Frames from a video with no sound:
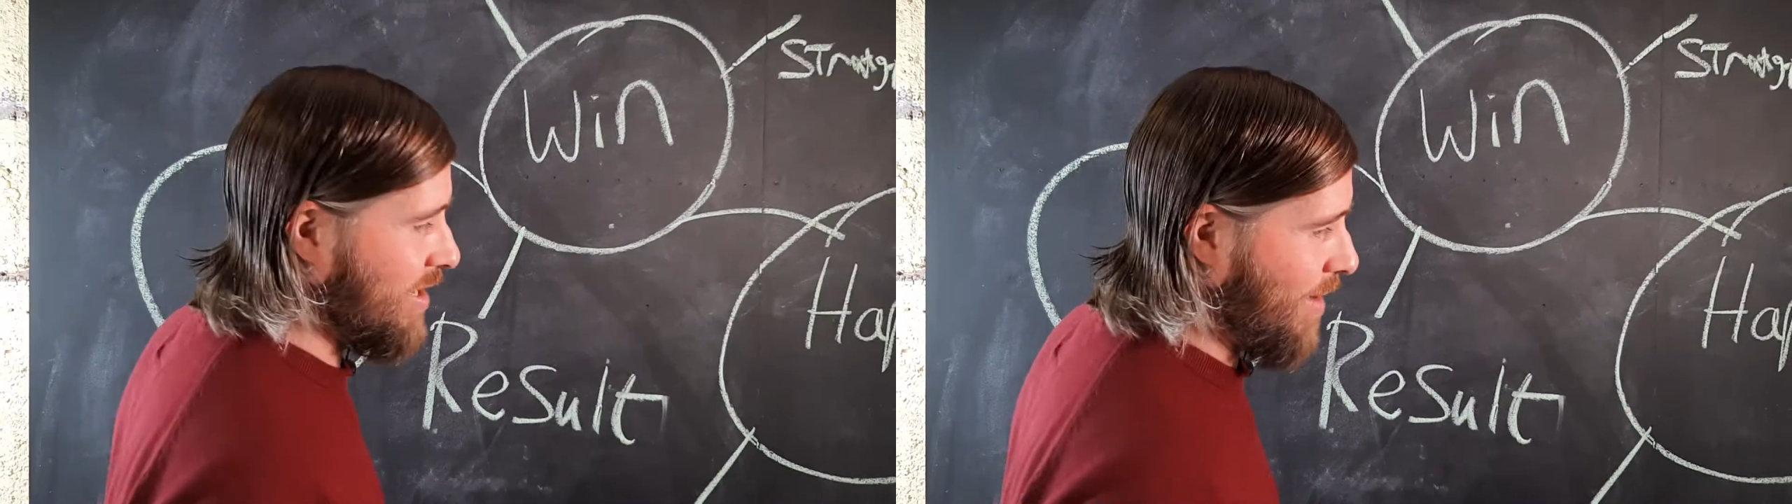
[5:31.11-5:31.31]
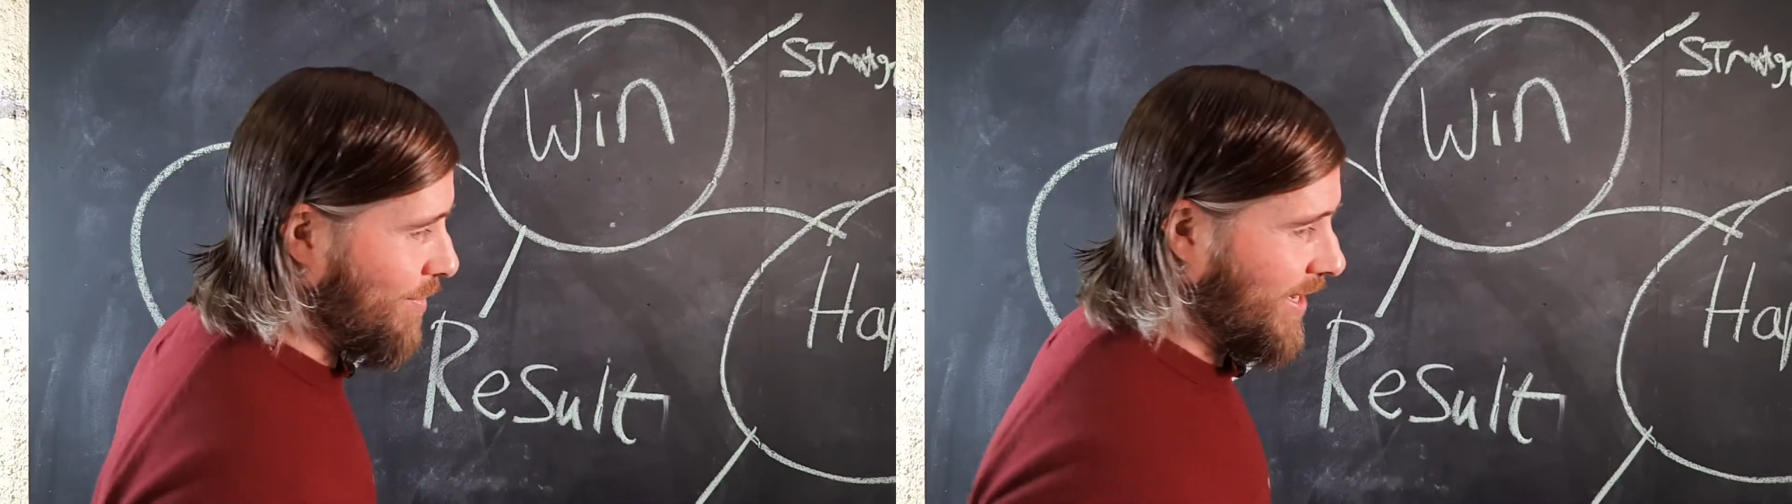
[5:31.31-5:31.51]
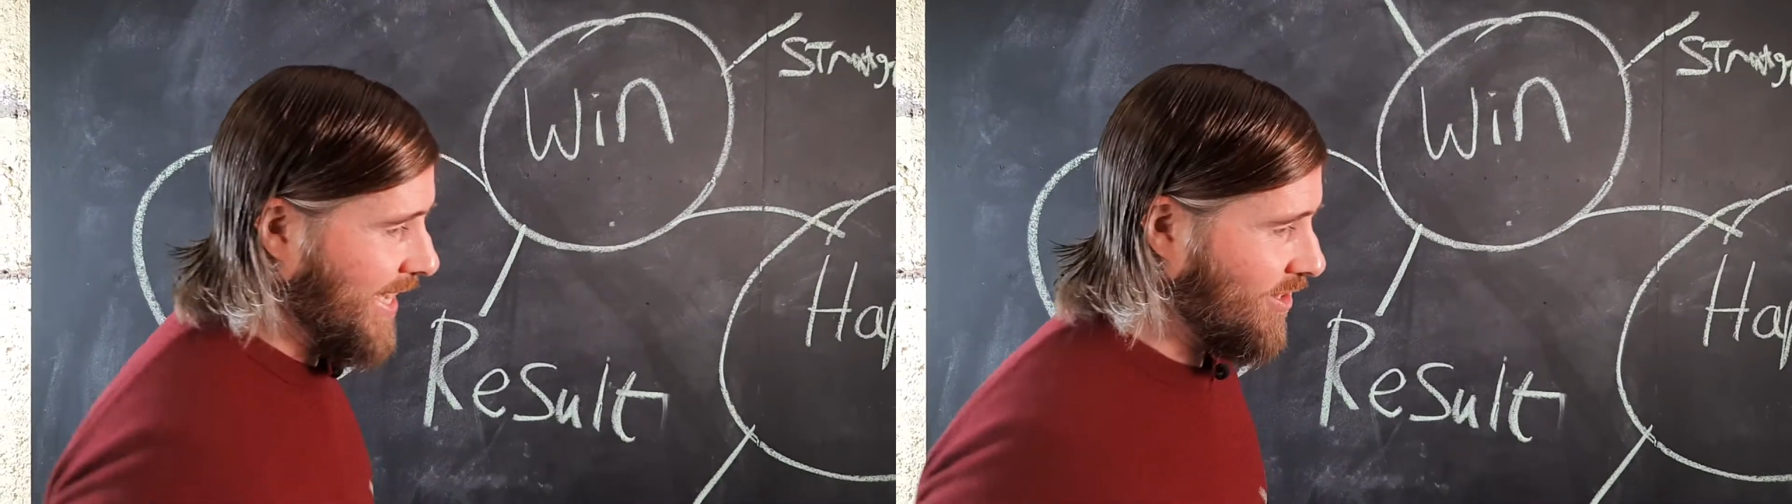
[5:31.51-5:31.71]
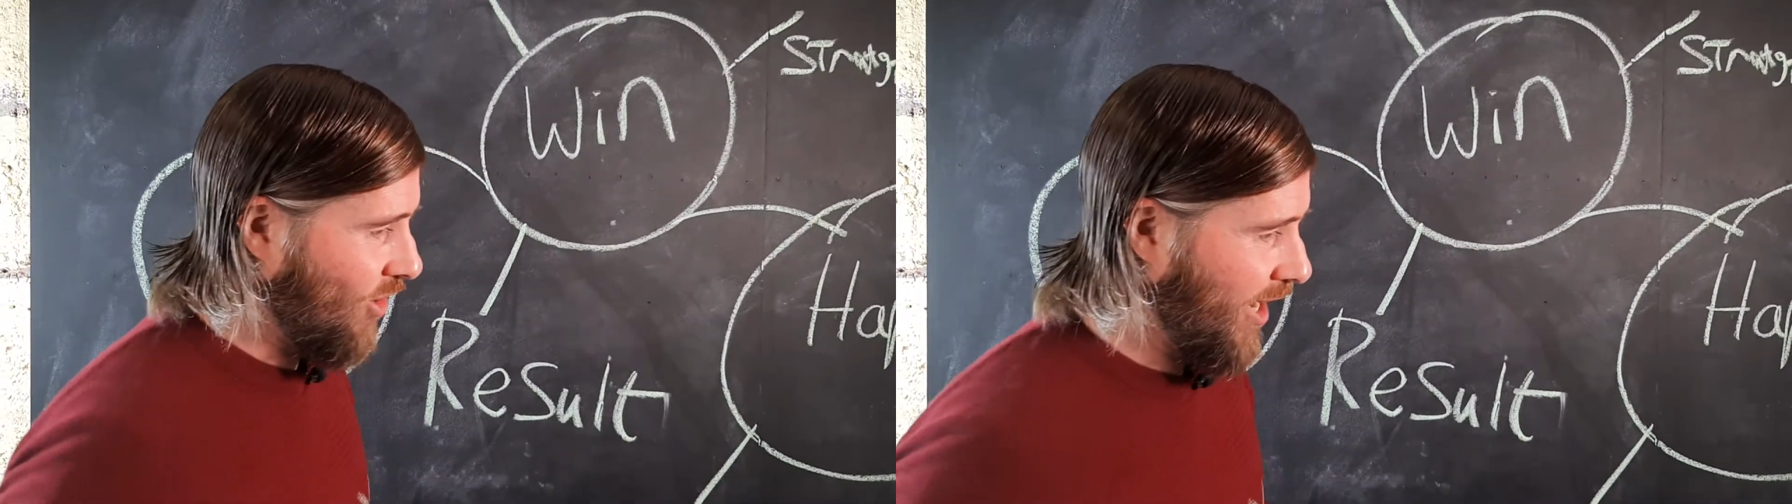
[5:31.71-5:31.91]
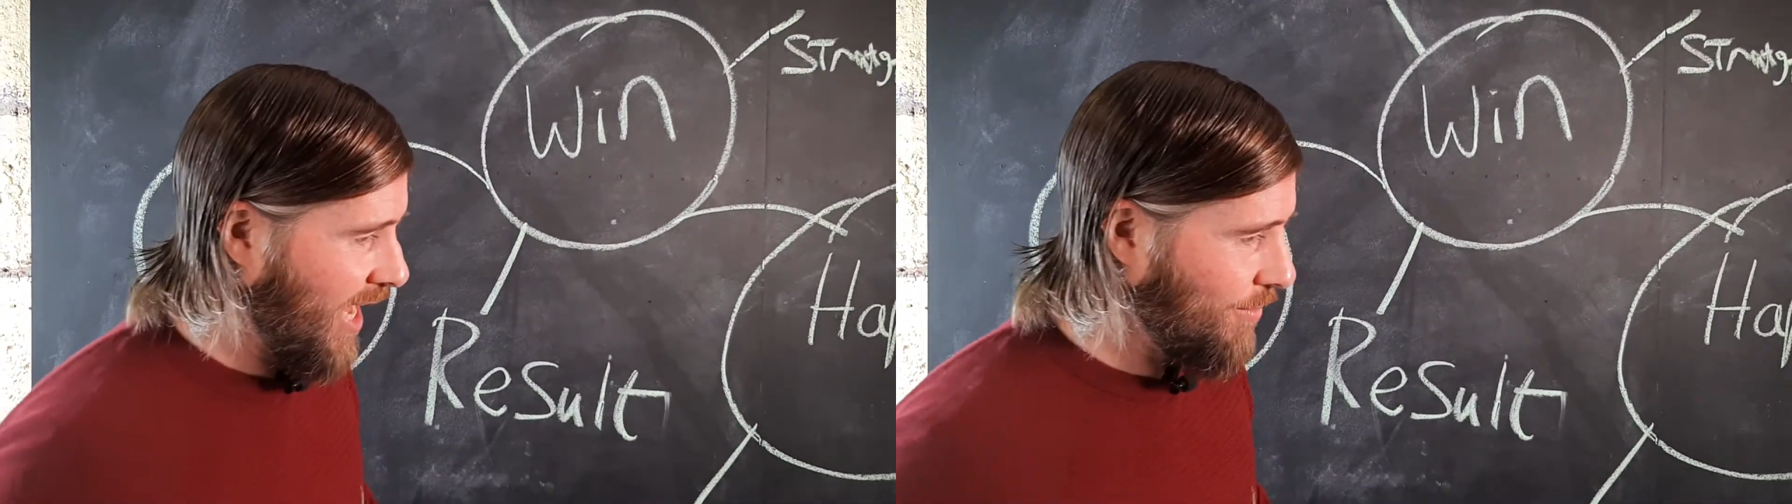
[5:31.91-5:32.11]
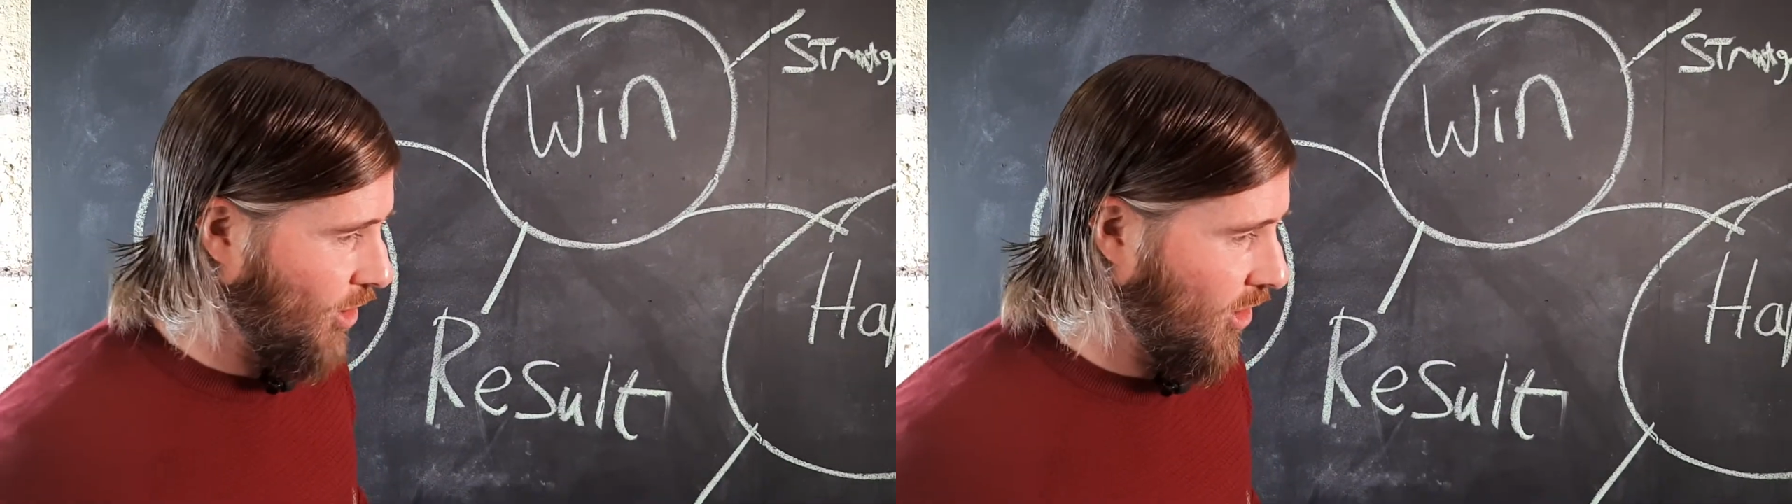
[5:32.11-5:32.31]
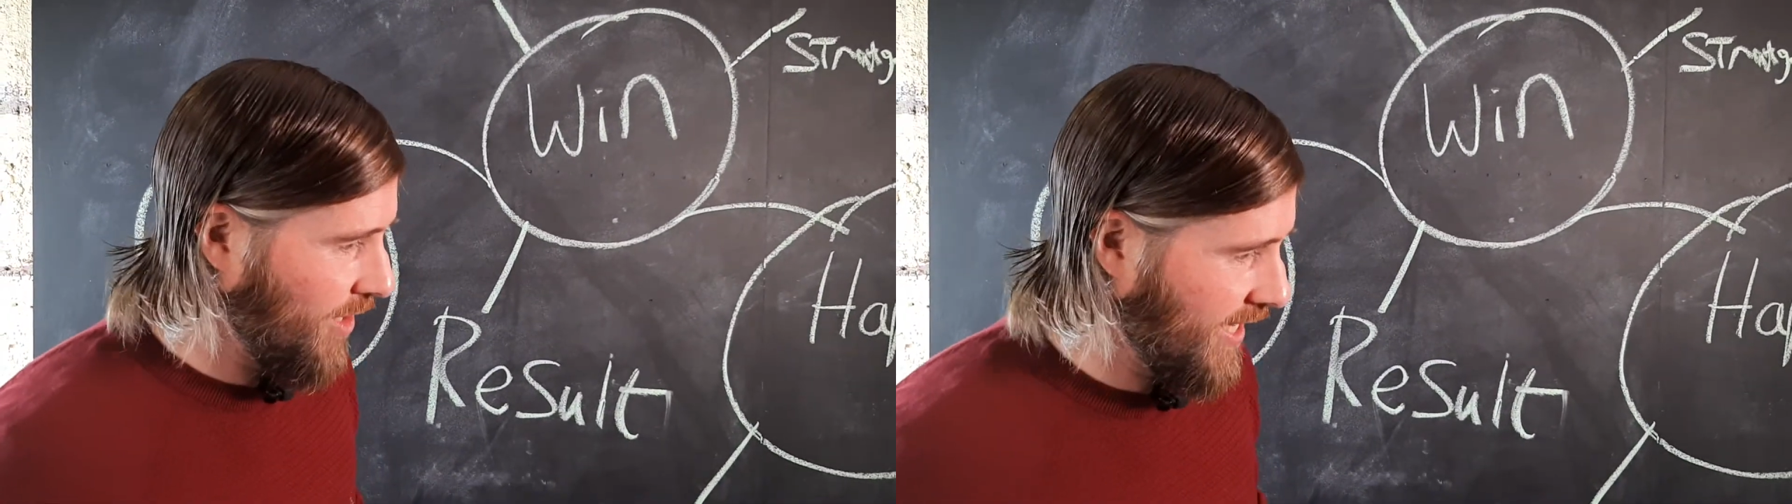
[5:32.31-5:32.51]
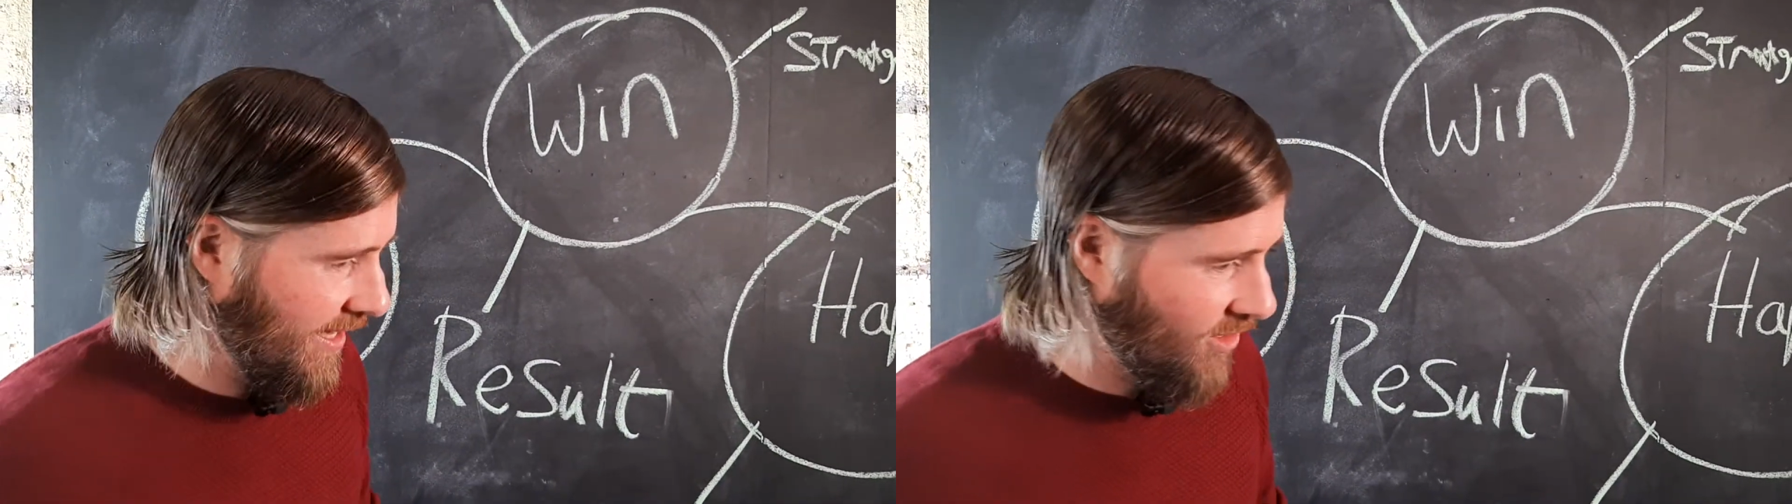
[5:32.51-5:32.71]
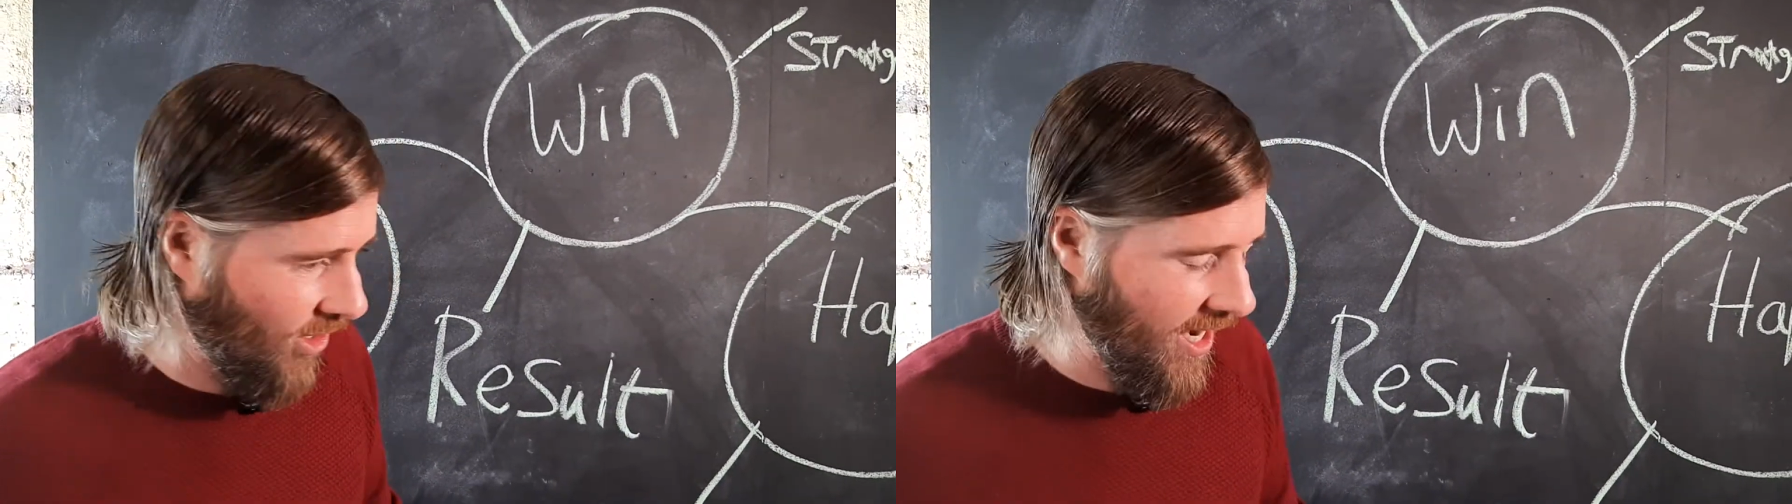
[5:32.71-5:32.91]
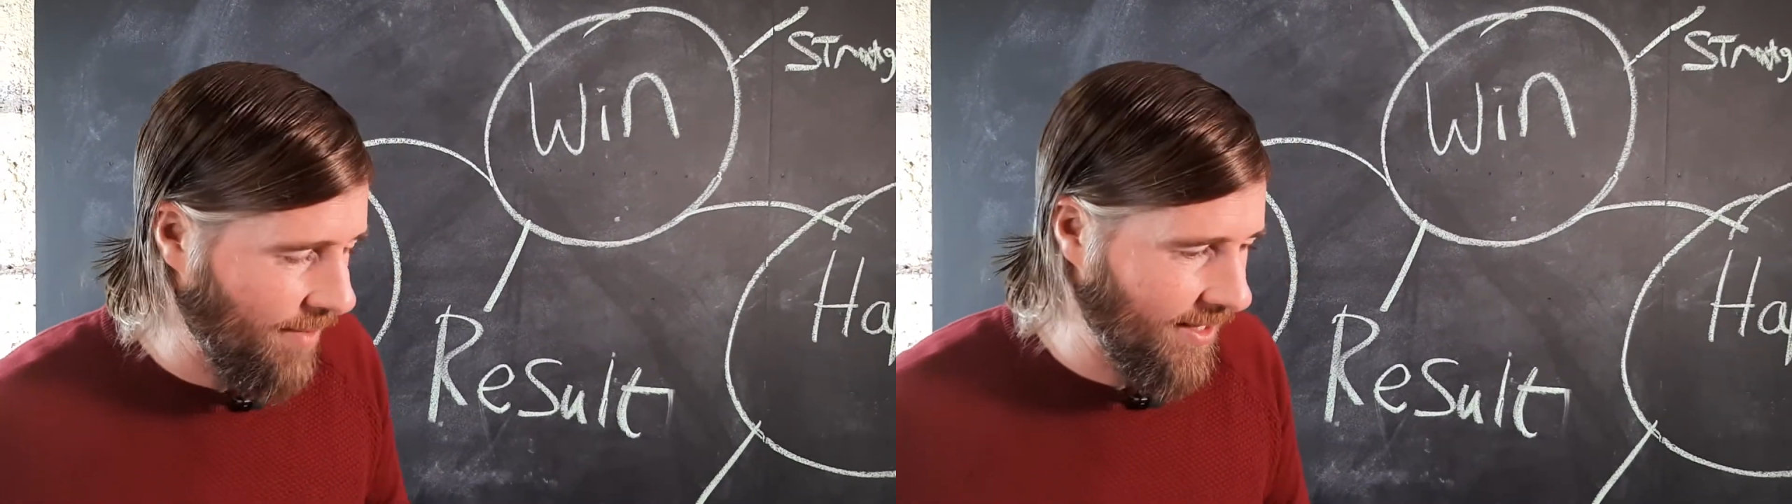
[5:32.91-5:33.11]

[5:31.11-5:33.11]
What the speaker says: can remember Keith Cunningham talking to Keith Cunningham.